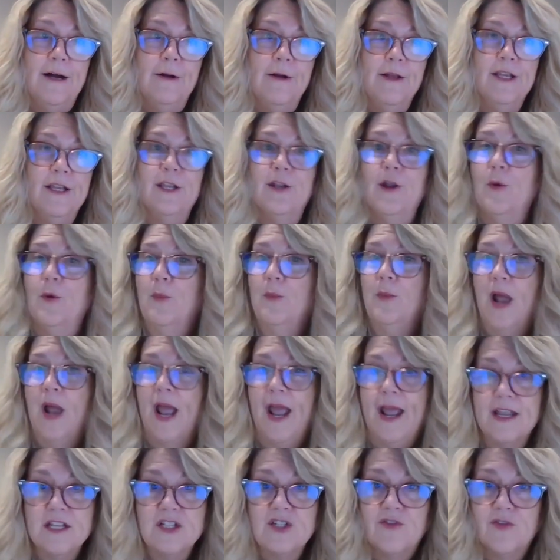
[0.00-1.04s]
you know,
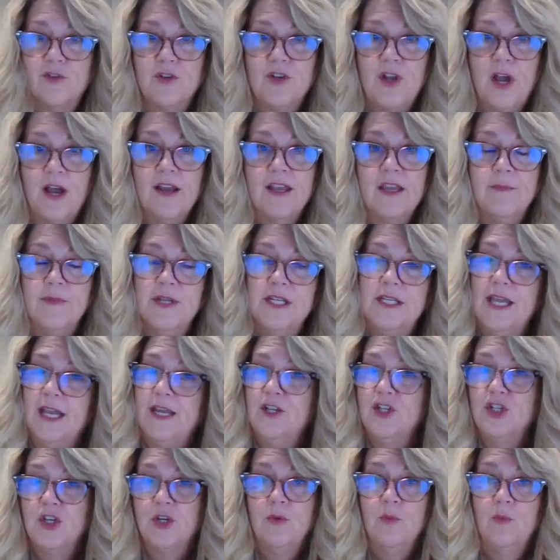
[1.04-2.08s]
ask for
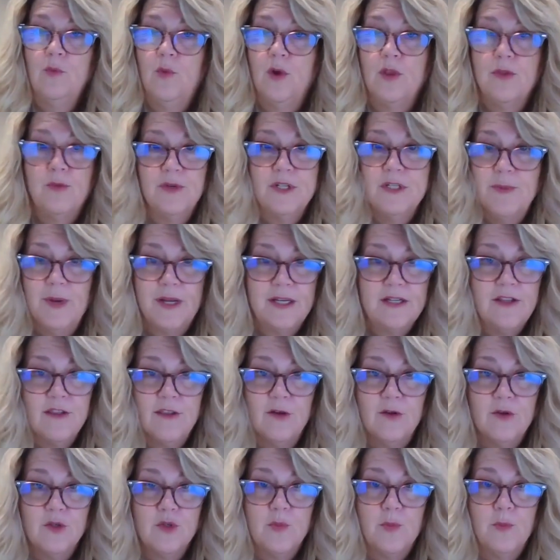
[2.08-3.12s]
documentation with respect to
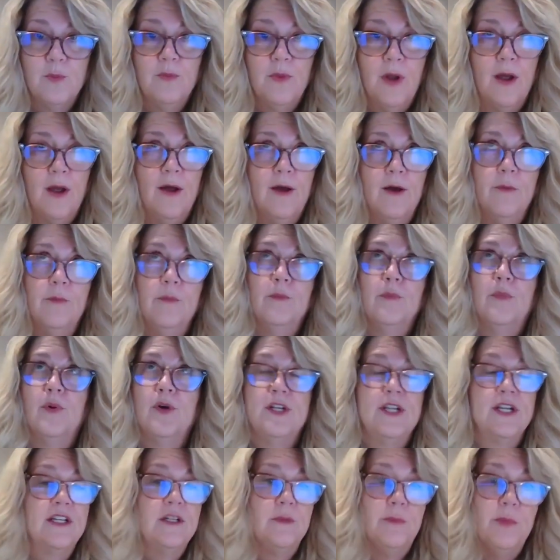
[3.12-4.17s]
those
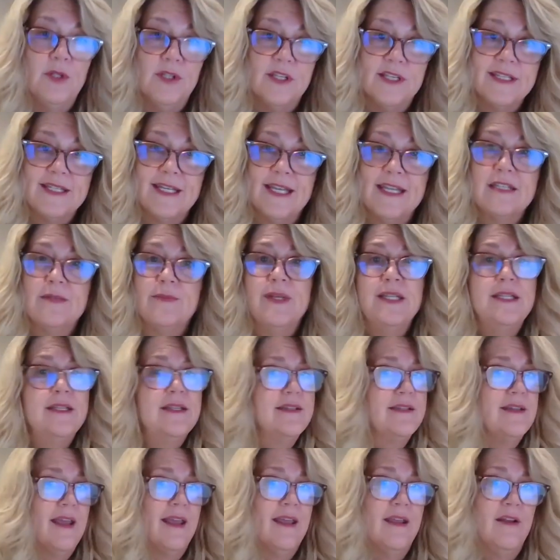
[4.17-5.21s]
predictable
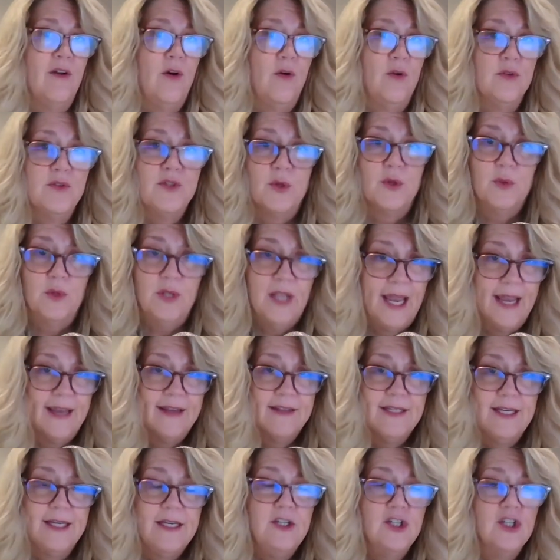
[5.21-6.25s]
assessments, and also
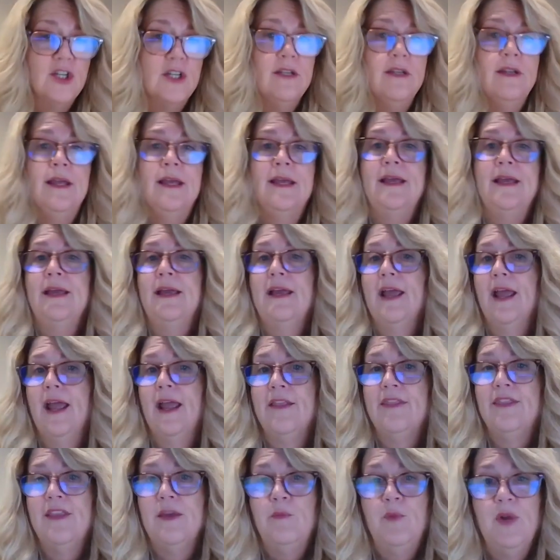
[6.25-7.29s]
lactation.
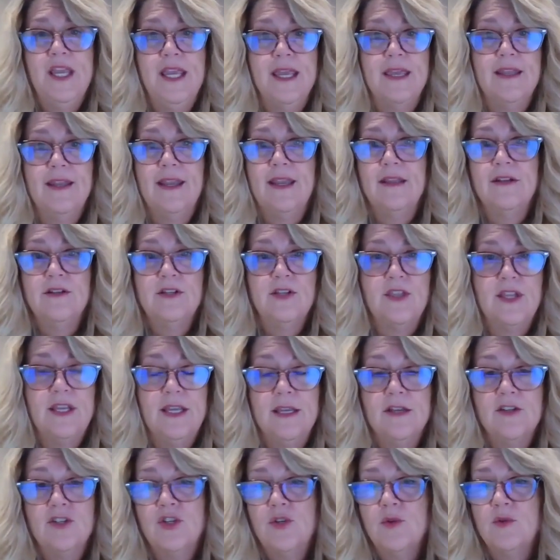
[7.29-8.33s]
And then we get into the
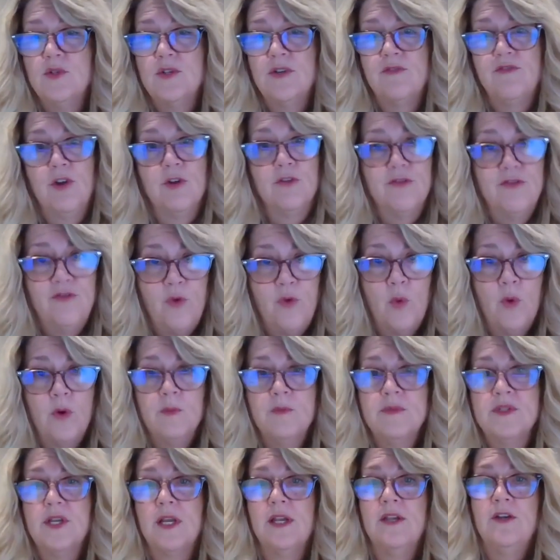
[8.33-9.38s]
issues of your
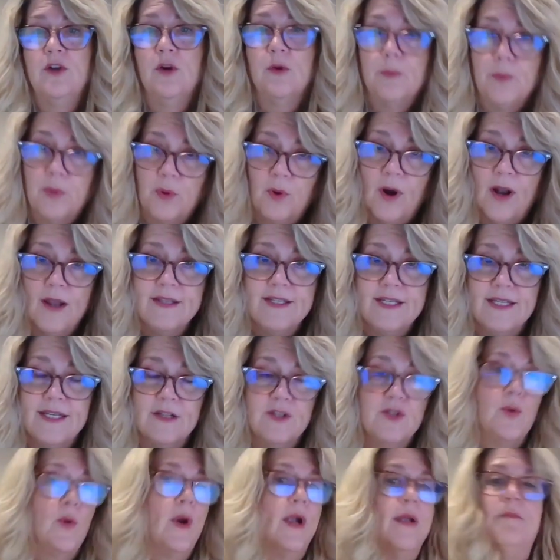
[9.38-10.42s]
forms and your process,
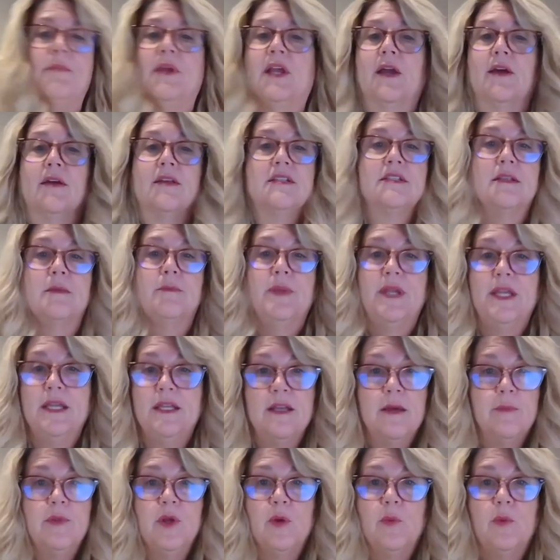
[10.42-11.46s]
right? Because the
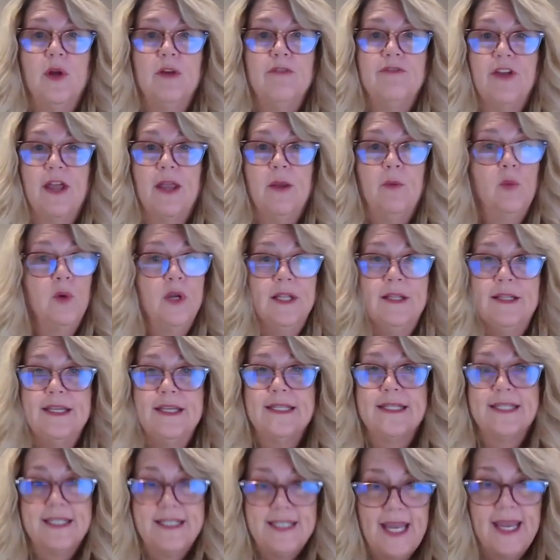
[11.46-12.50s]
PWFA really
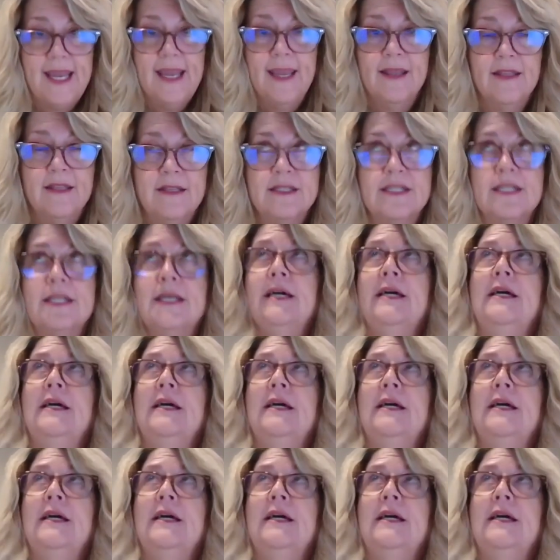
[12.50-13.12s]
stands